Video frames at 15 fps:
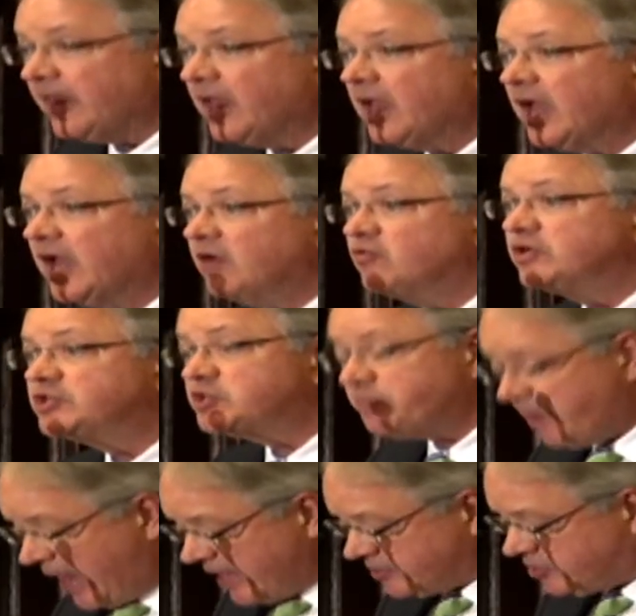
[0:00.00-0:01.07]
A
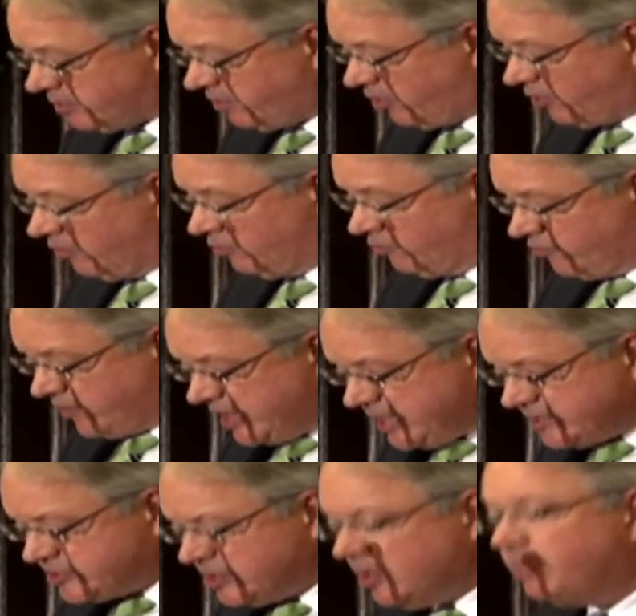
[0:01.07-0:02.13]
responsible,
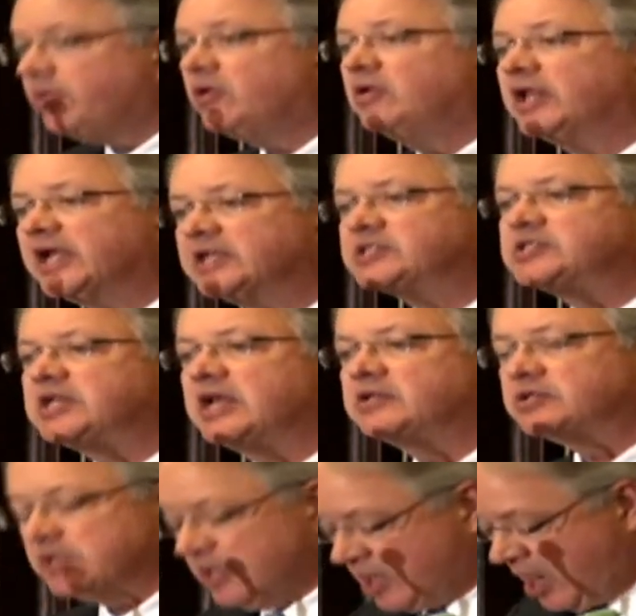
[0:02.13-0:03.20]
reasonable
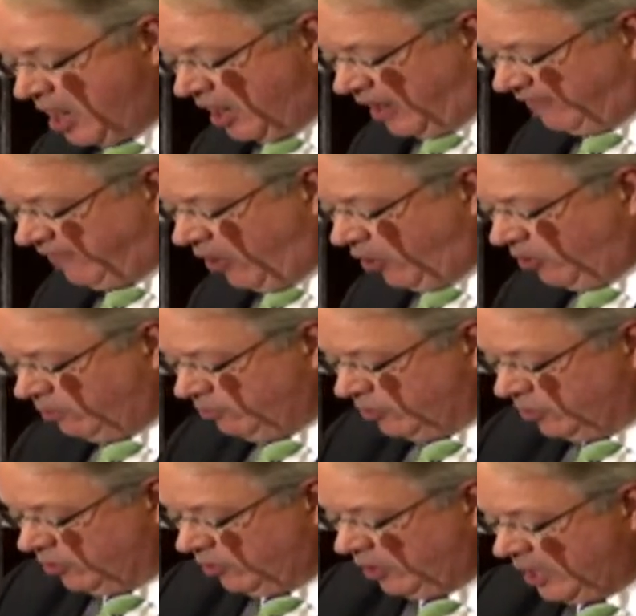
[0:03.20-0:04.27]
extension of home
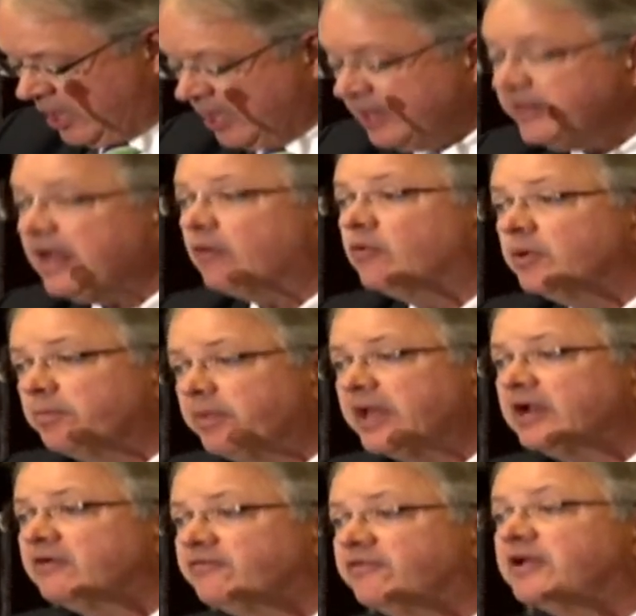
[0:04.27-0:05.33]
rule that would
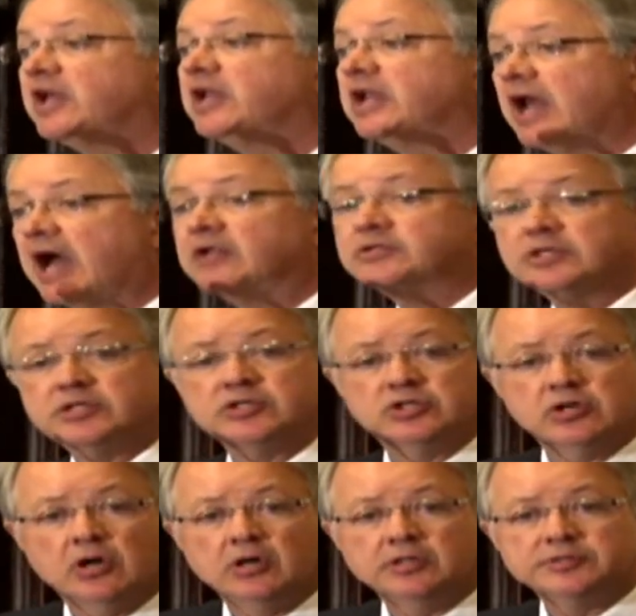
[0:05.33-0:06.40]
benefit not just
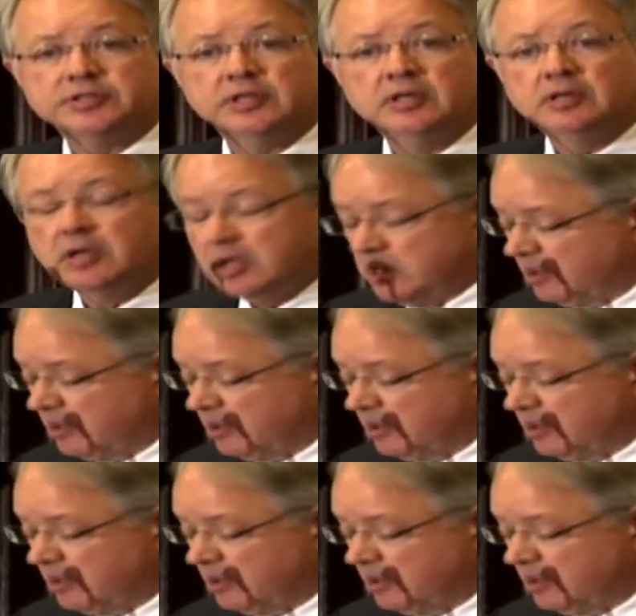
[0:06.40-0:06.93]
Charleston,